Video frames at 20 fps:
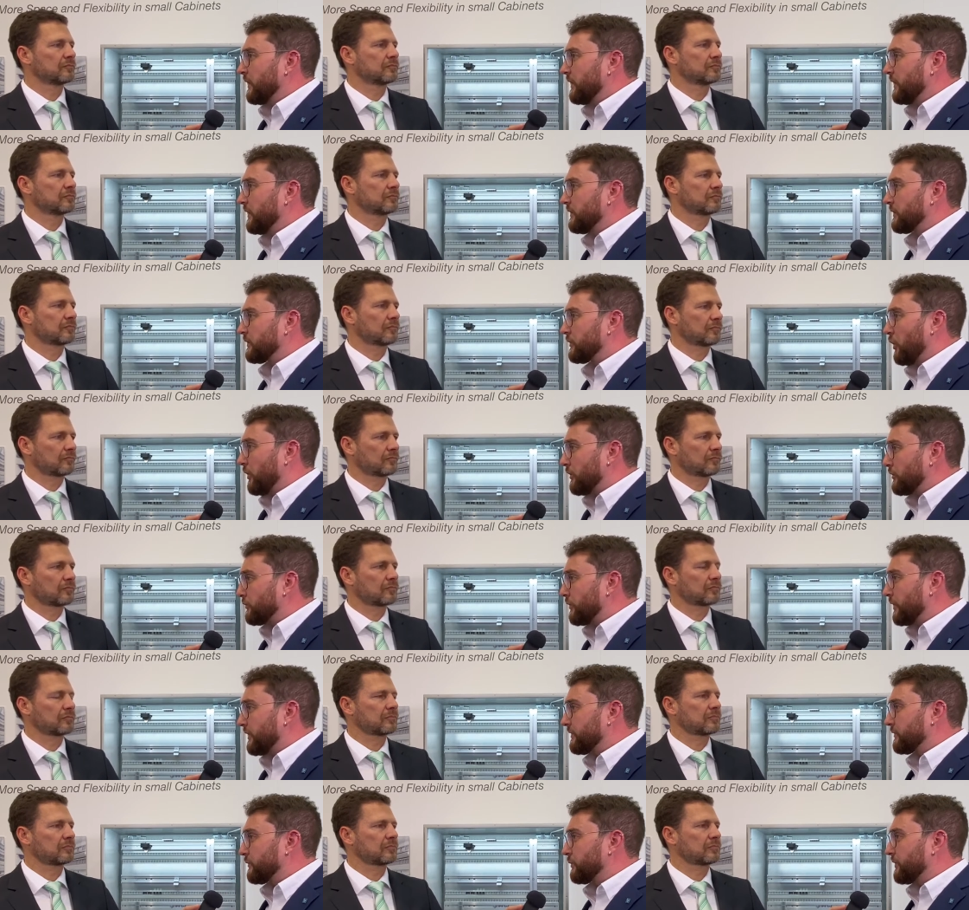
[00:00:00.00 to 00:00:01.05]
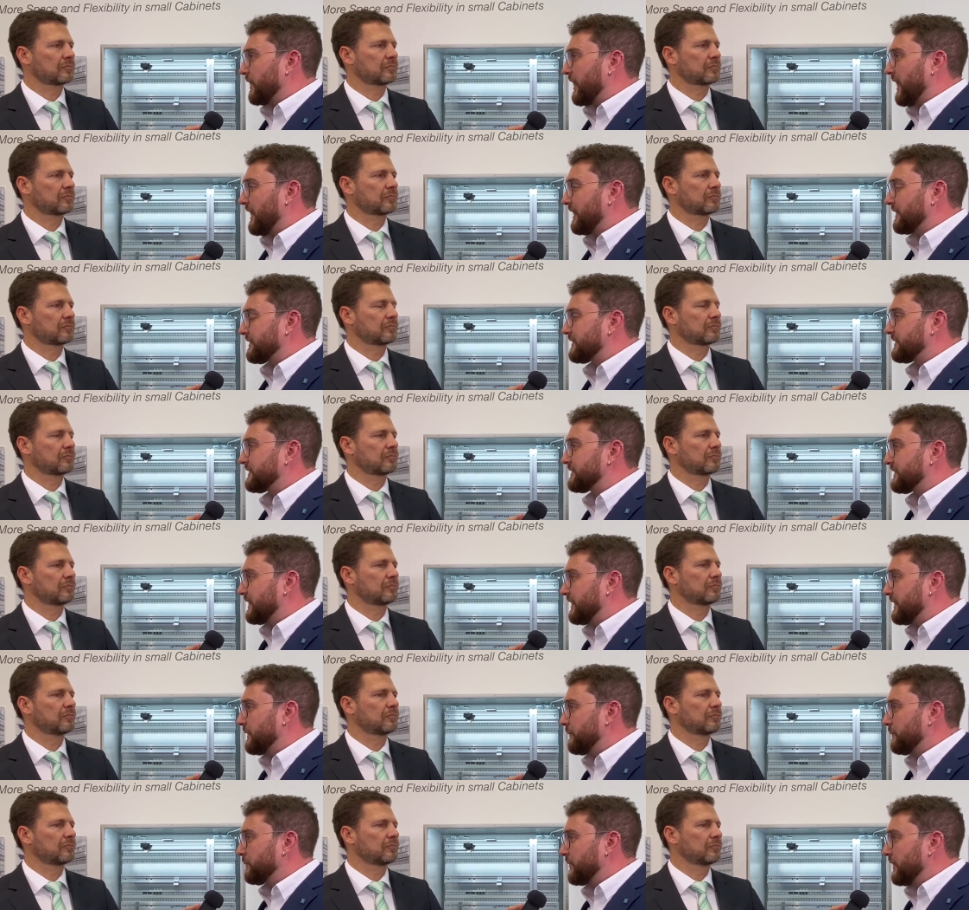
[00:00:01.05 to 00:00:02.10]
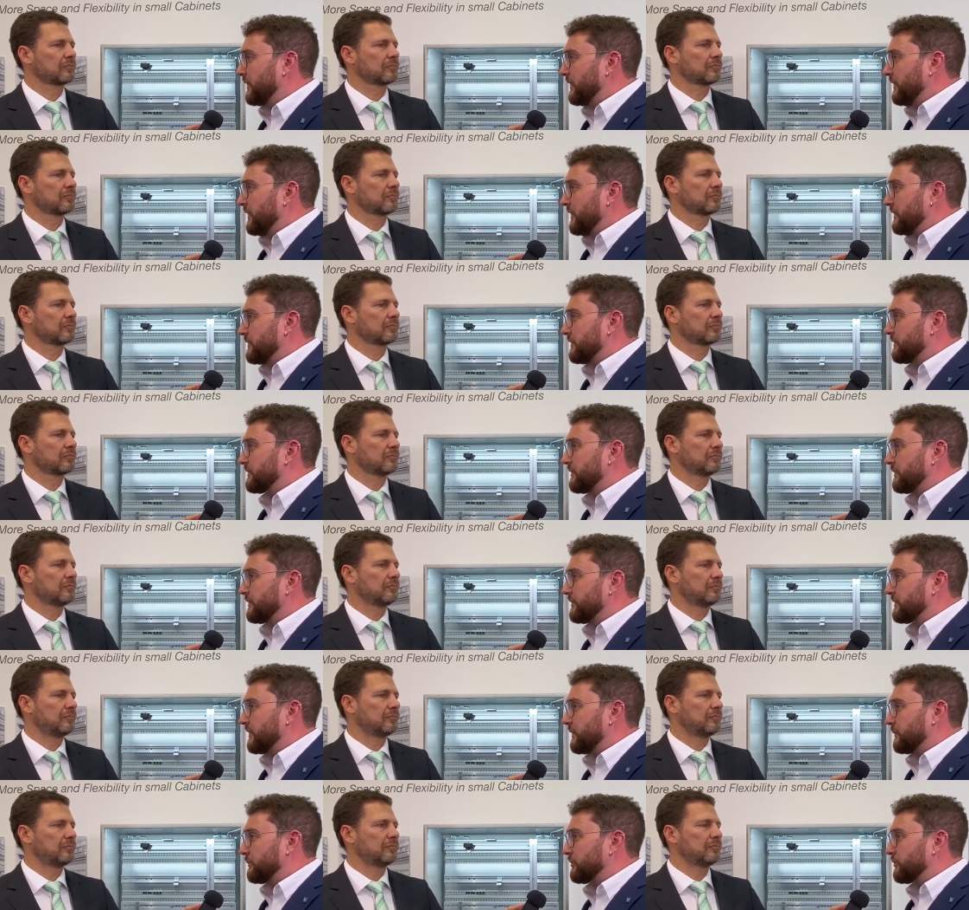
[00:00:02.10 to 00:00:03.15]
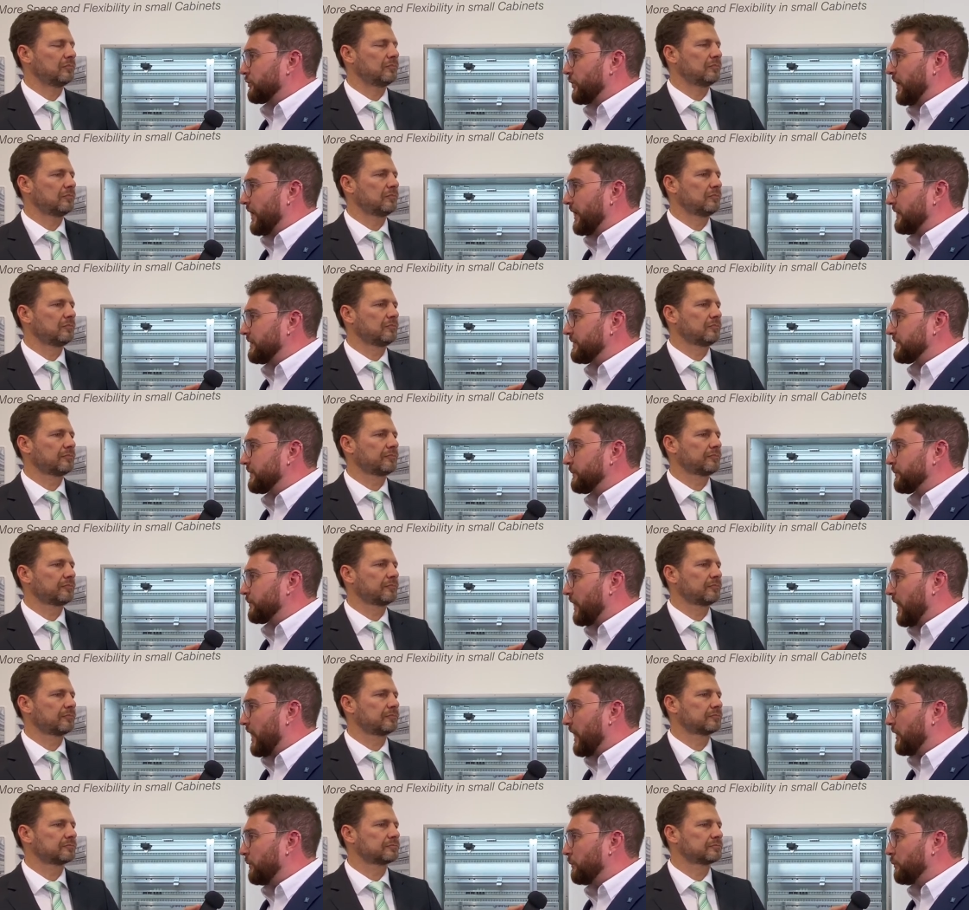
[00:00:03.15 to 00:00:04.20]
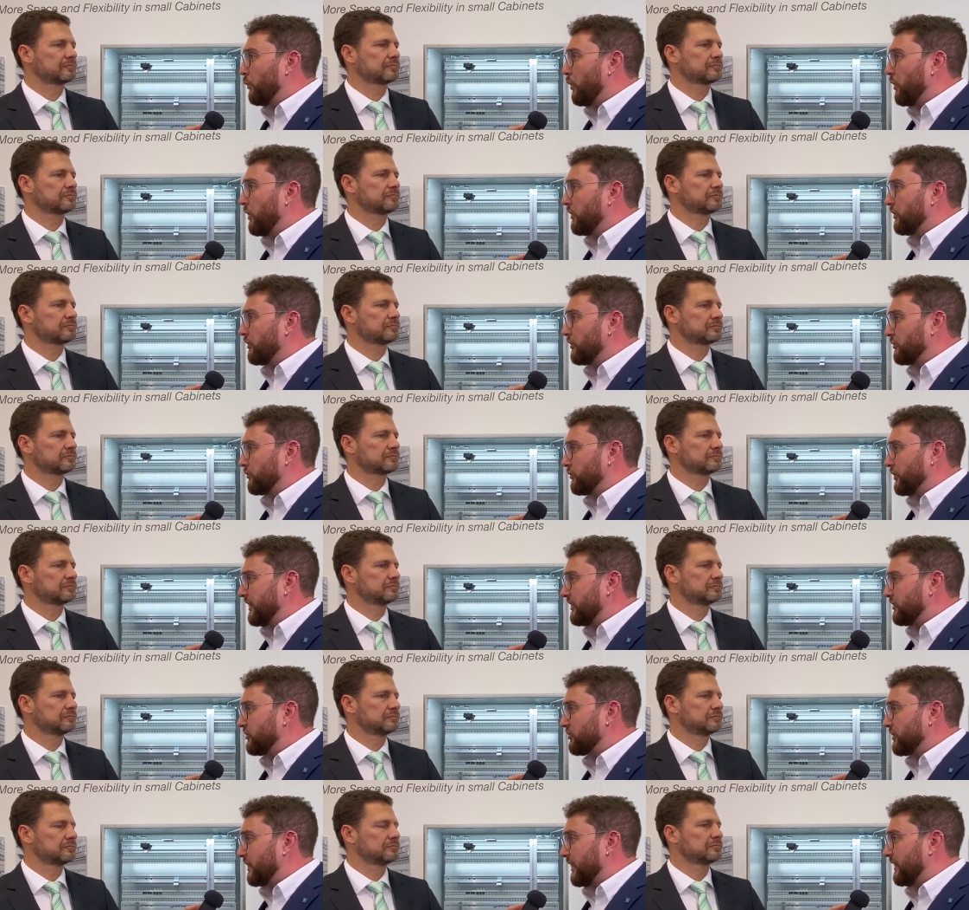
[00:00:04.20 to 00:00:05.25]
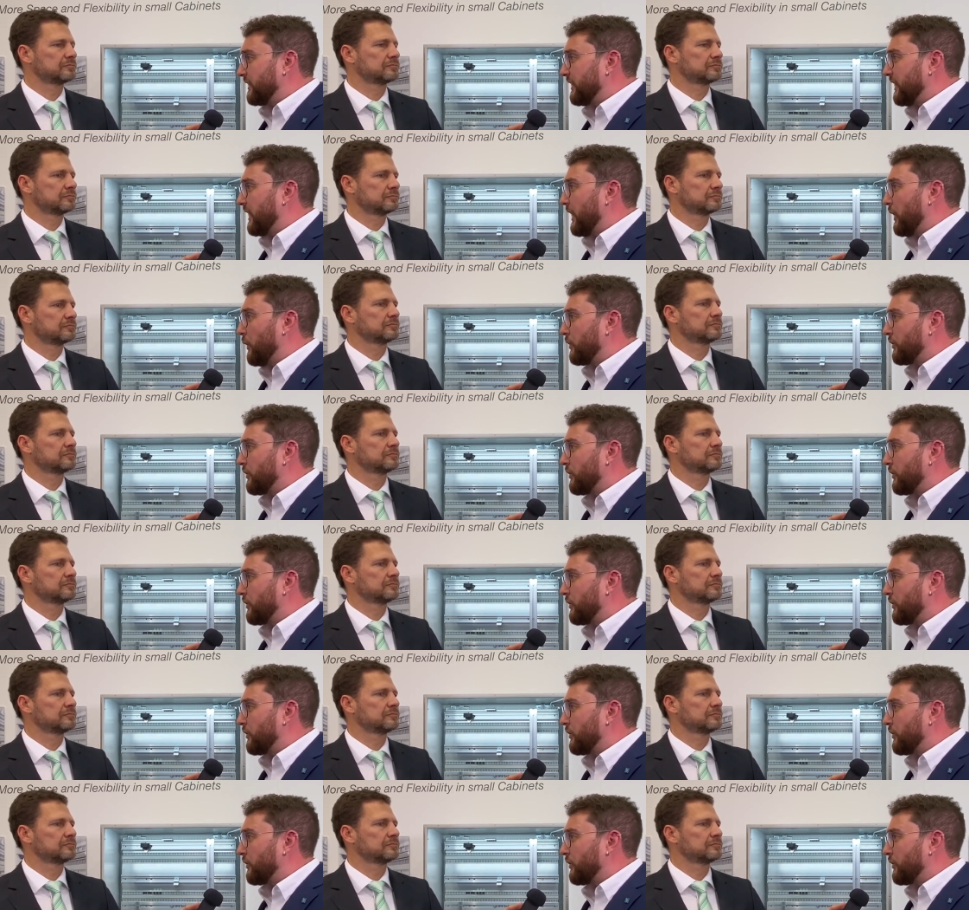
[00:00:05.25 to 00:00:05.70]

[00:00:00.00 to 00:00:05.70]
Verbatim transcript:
Speaker 1: In contrast to the LSCC, the system's rails are more reached and allow